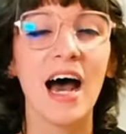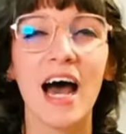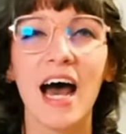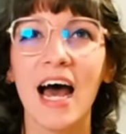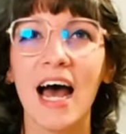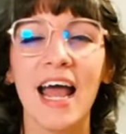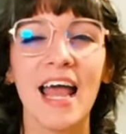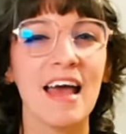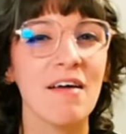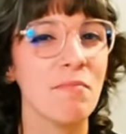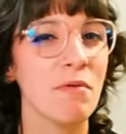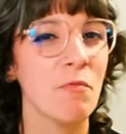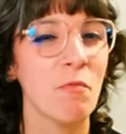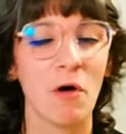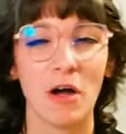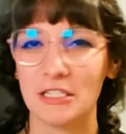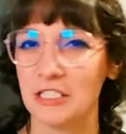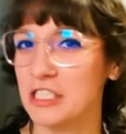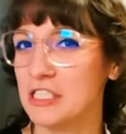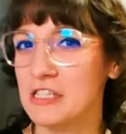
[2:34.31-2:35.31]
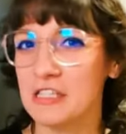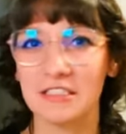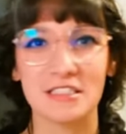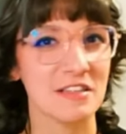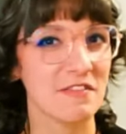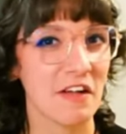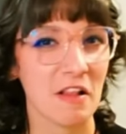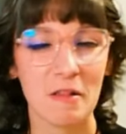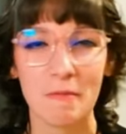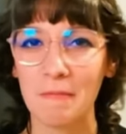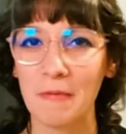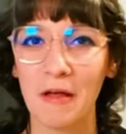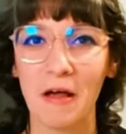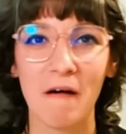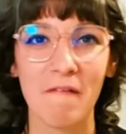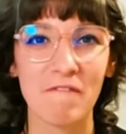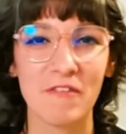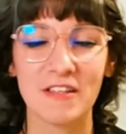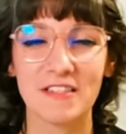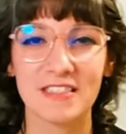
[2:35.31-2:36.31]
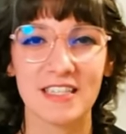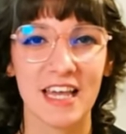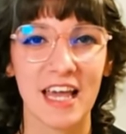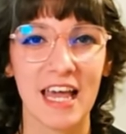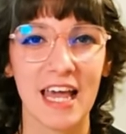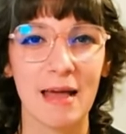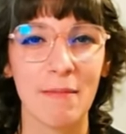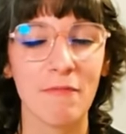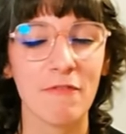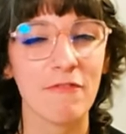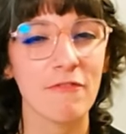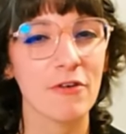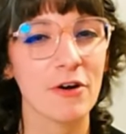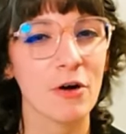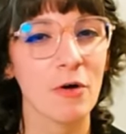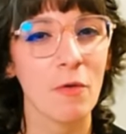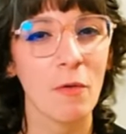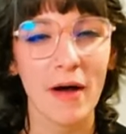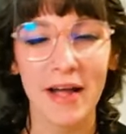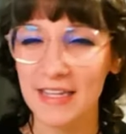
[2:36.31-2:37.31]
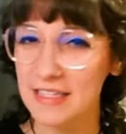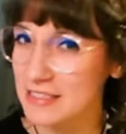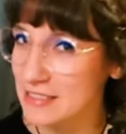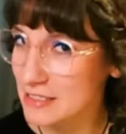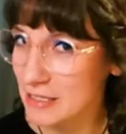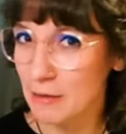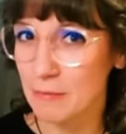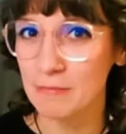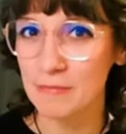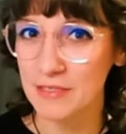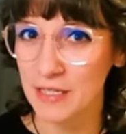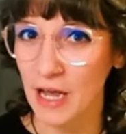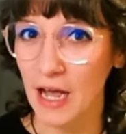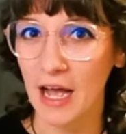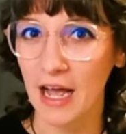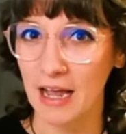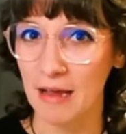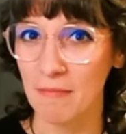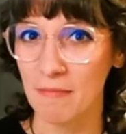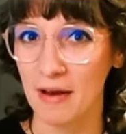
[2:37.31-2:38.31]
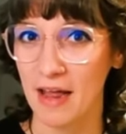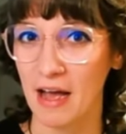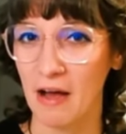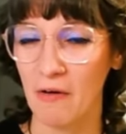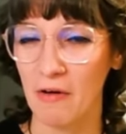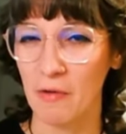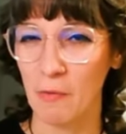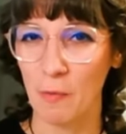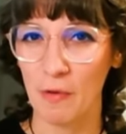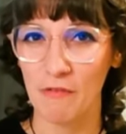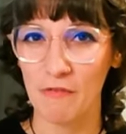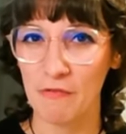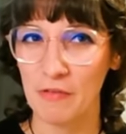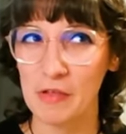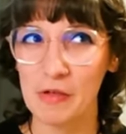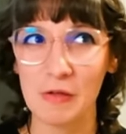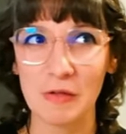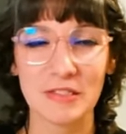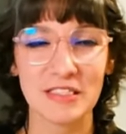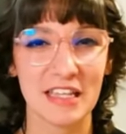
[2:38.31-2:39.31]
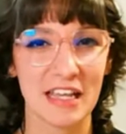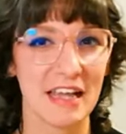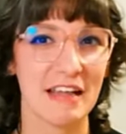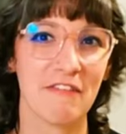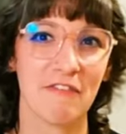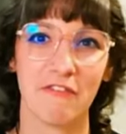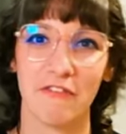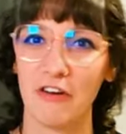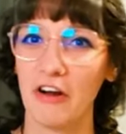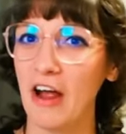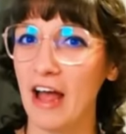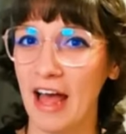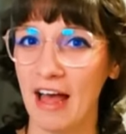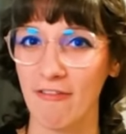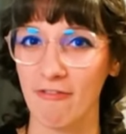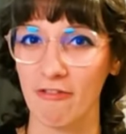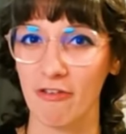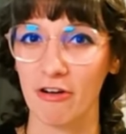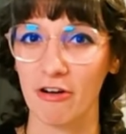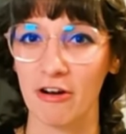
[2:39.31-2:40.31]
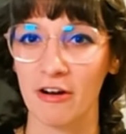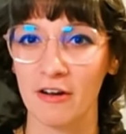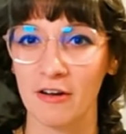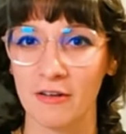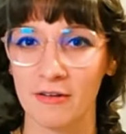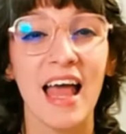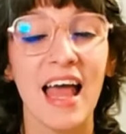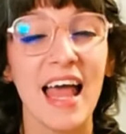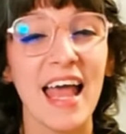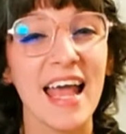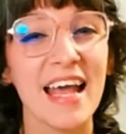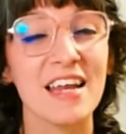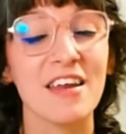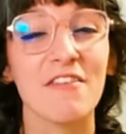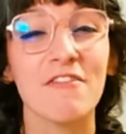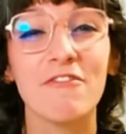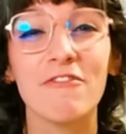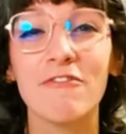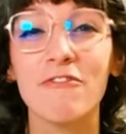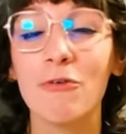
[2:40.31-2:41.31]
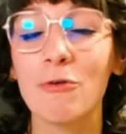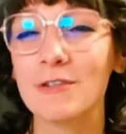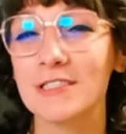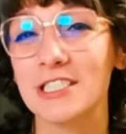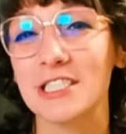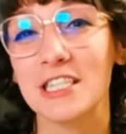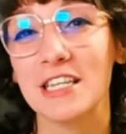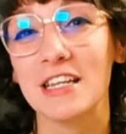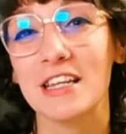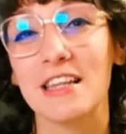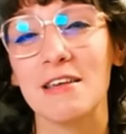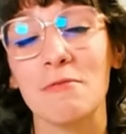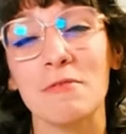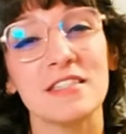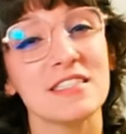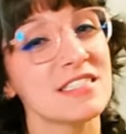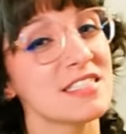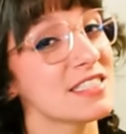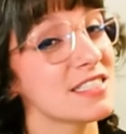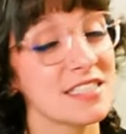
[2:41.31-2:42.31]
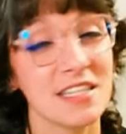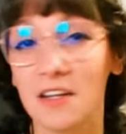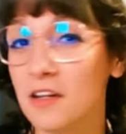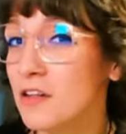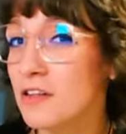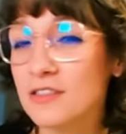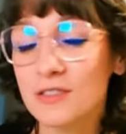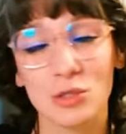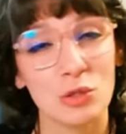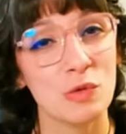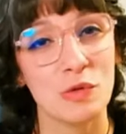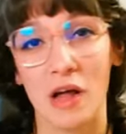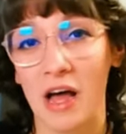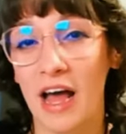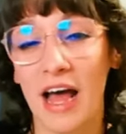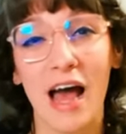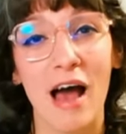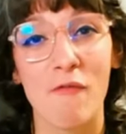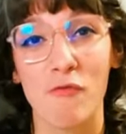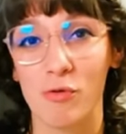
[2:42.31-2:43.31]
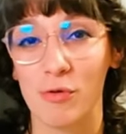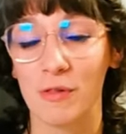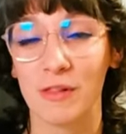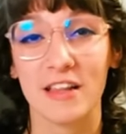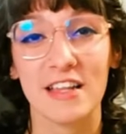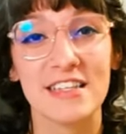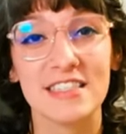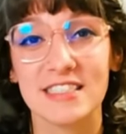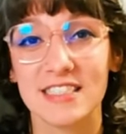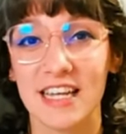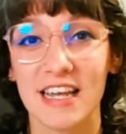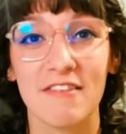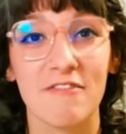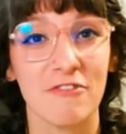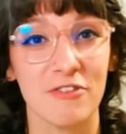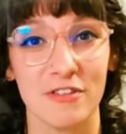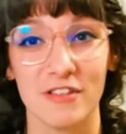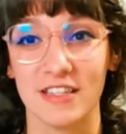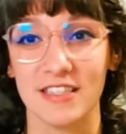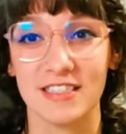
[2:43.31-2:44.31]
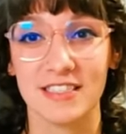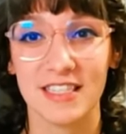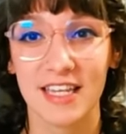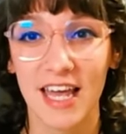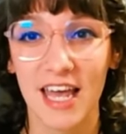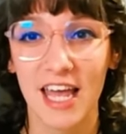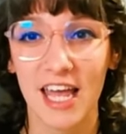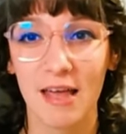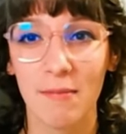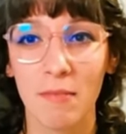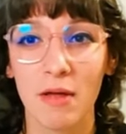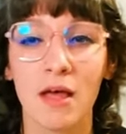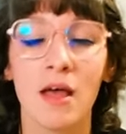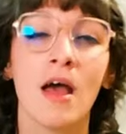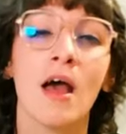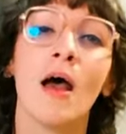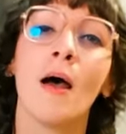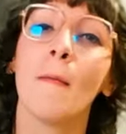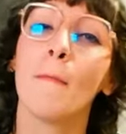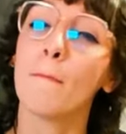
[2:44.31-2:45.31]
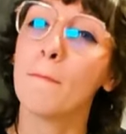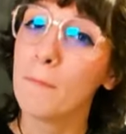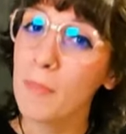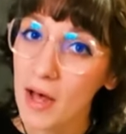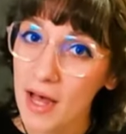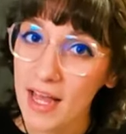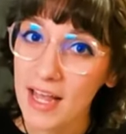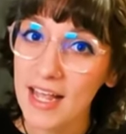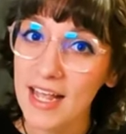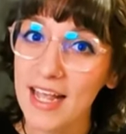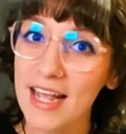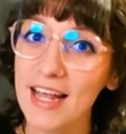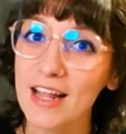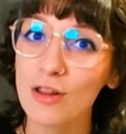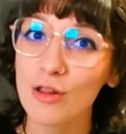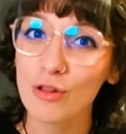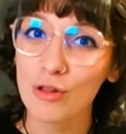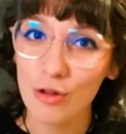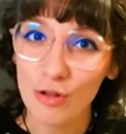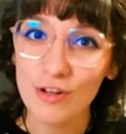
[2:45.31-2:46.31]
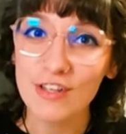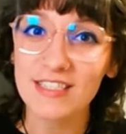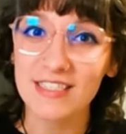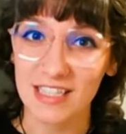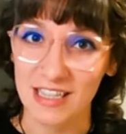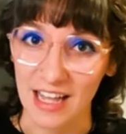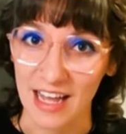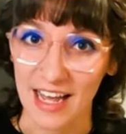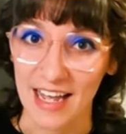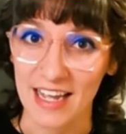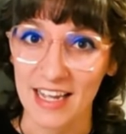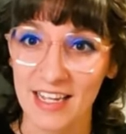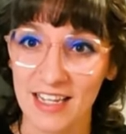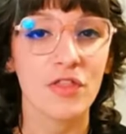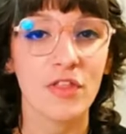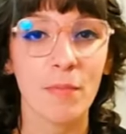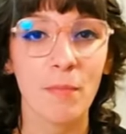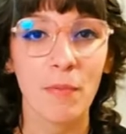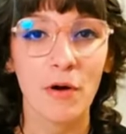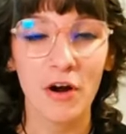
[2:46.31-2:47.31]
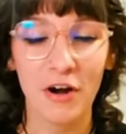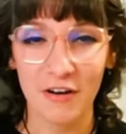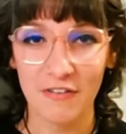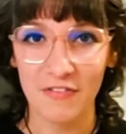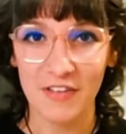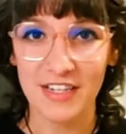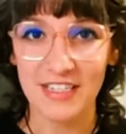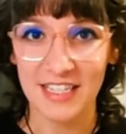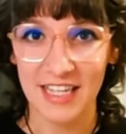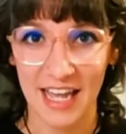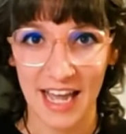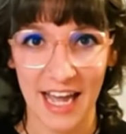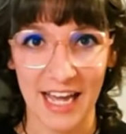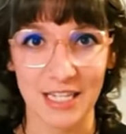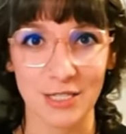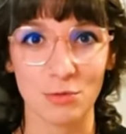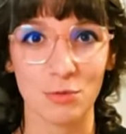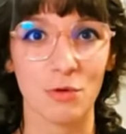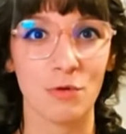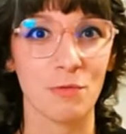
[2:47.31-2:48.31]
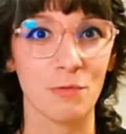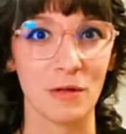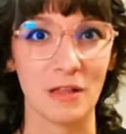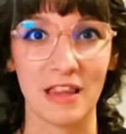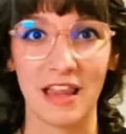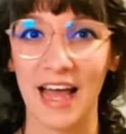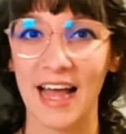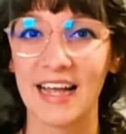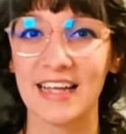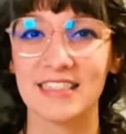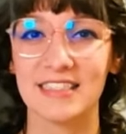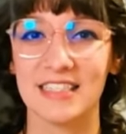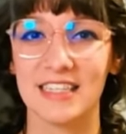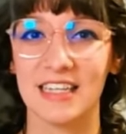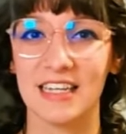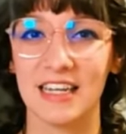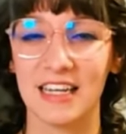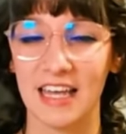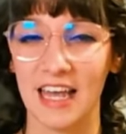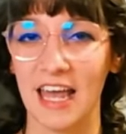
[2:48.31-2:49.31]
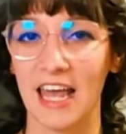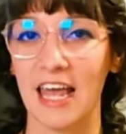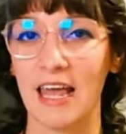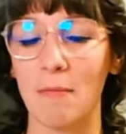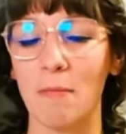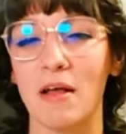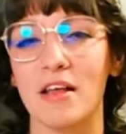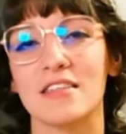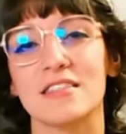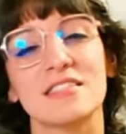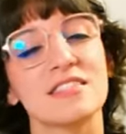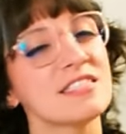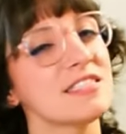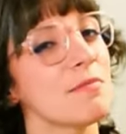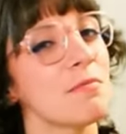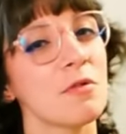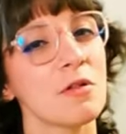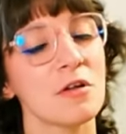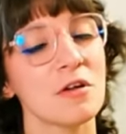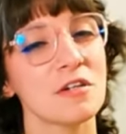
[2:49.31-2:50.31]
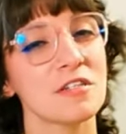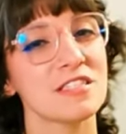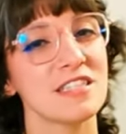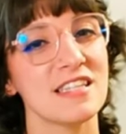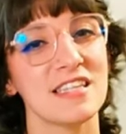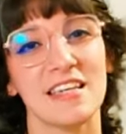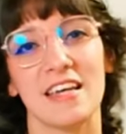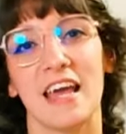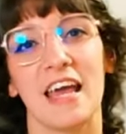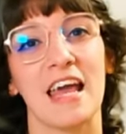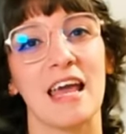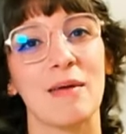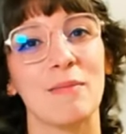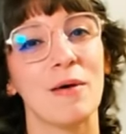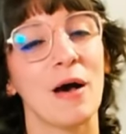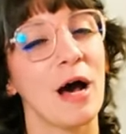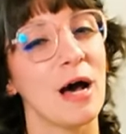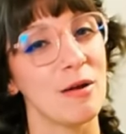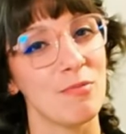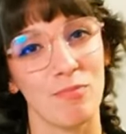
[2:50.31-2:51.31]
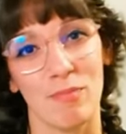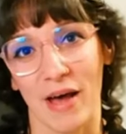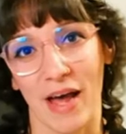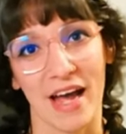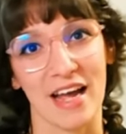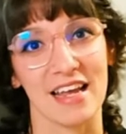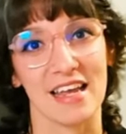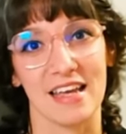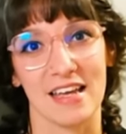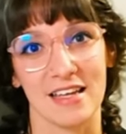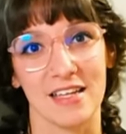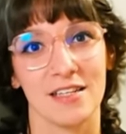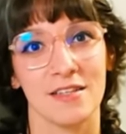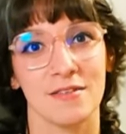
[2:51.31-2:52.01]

I have been watching the development of this game for quite some time now and what feels like forever. And unfortunately, we still do not have a release date for this game, but it looks like the perfect casual, relaxing game similar to the game Unpacking.